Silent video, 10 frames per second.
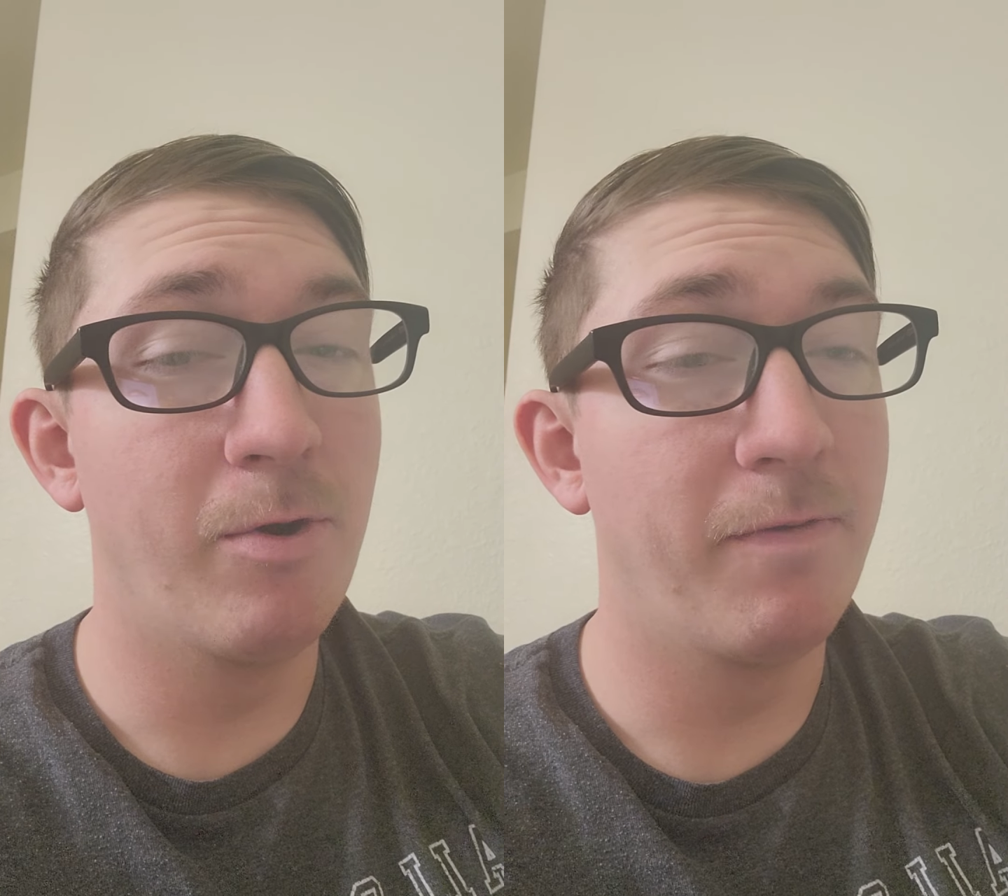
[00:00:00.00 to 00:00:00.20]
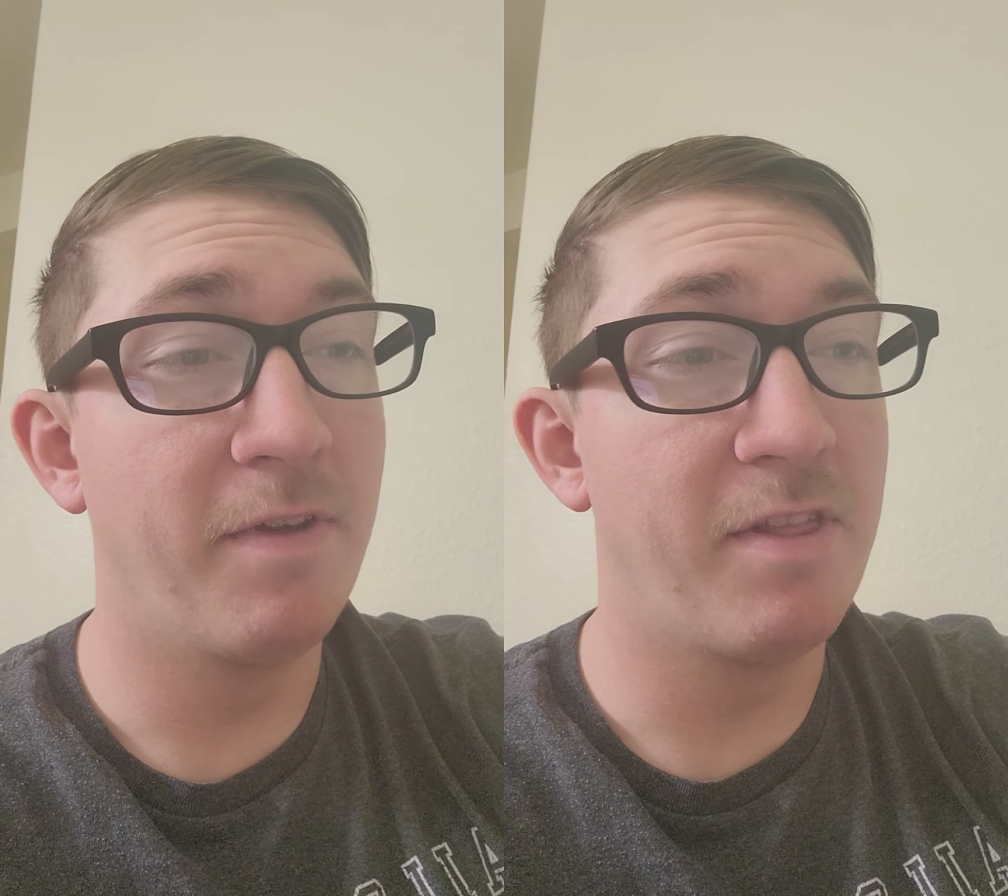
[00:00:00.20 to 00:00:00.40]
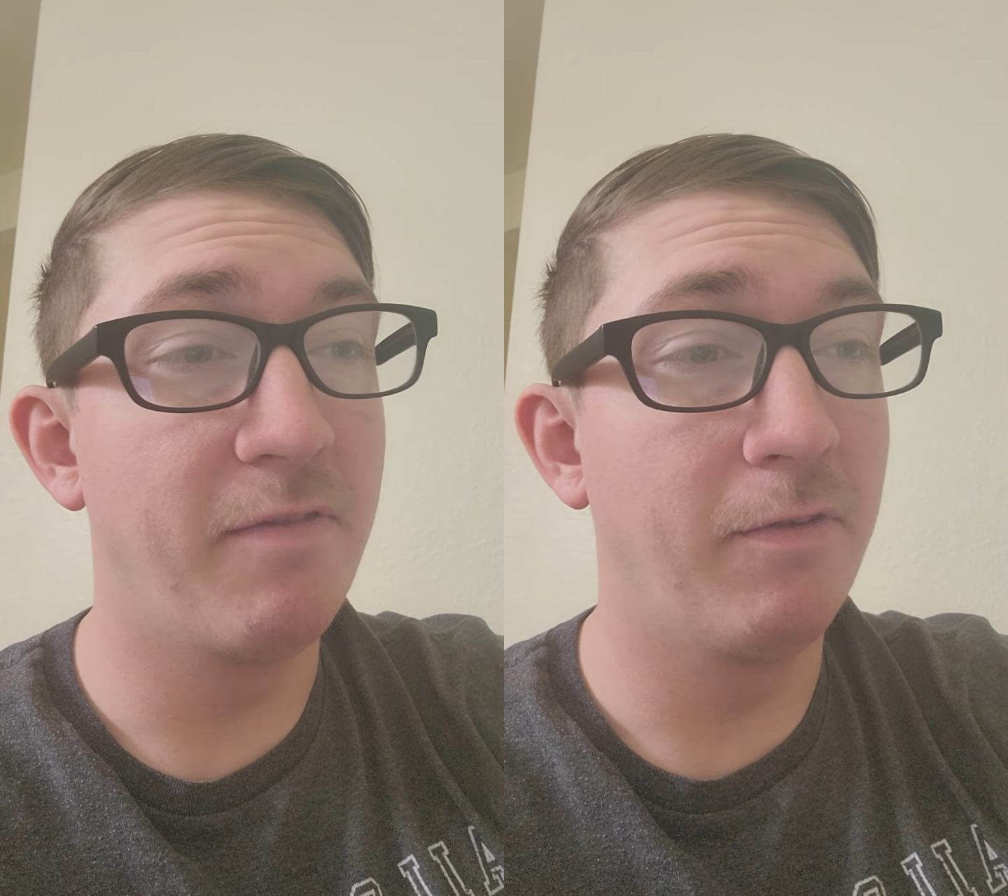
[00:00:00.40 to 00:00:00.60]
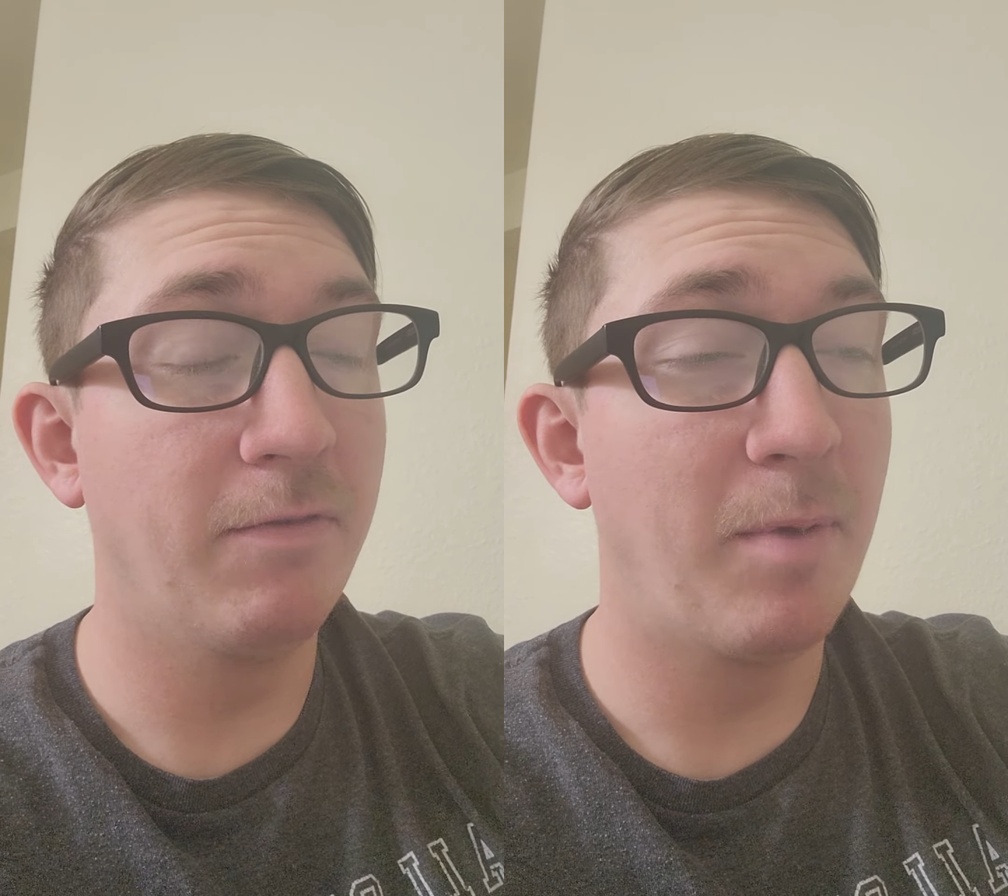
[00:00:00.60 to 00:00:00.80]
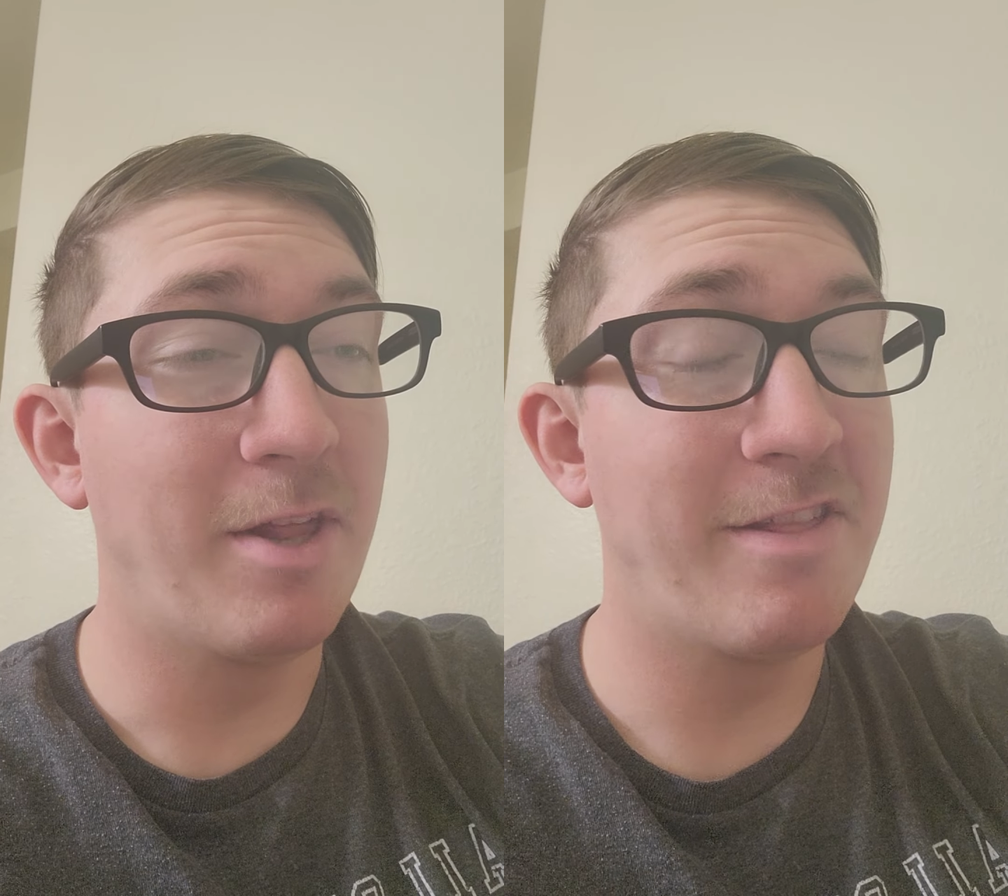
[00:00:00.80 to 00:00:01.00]
defensive over
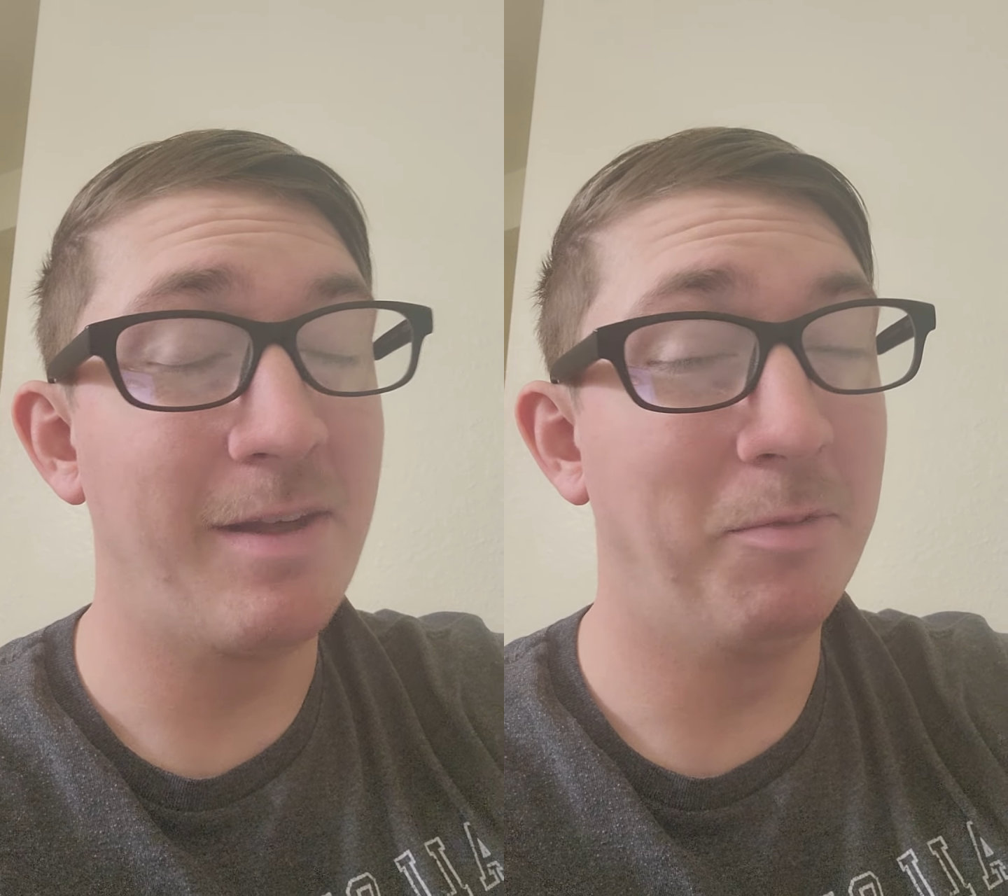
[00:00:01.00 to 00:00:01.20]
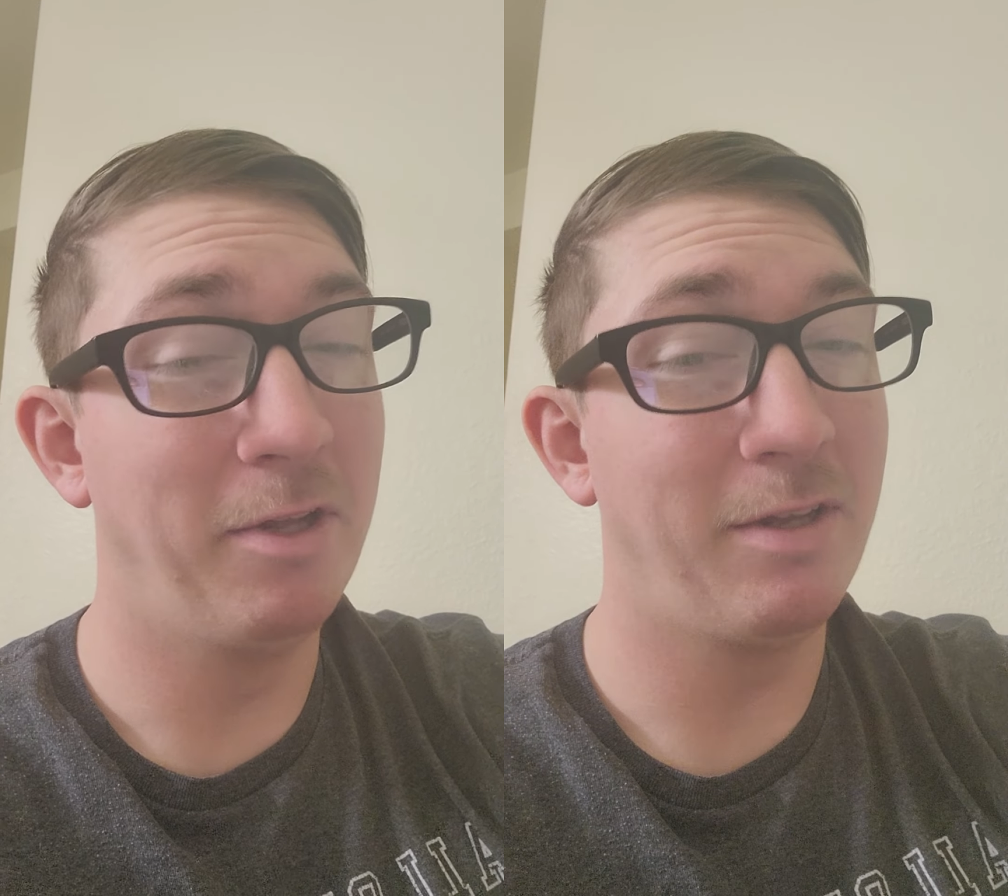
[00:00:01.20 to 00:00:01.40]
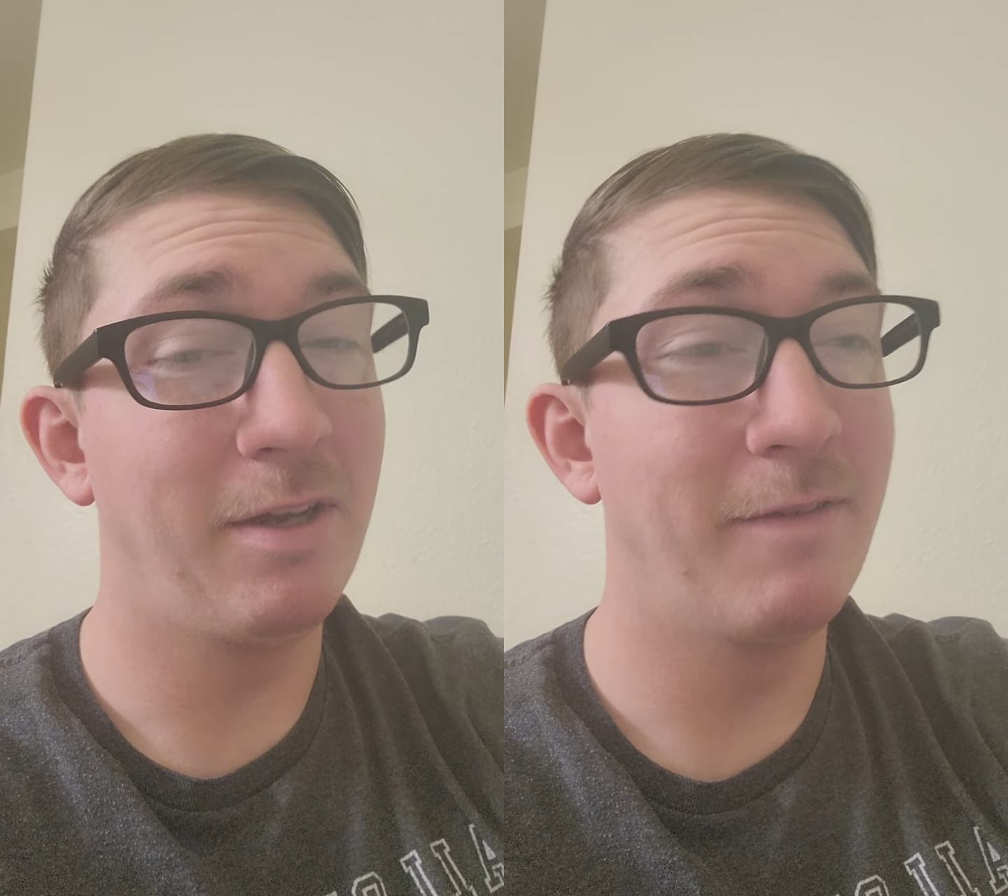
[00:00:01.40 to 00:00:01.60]
my sibling.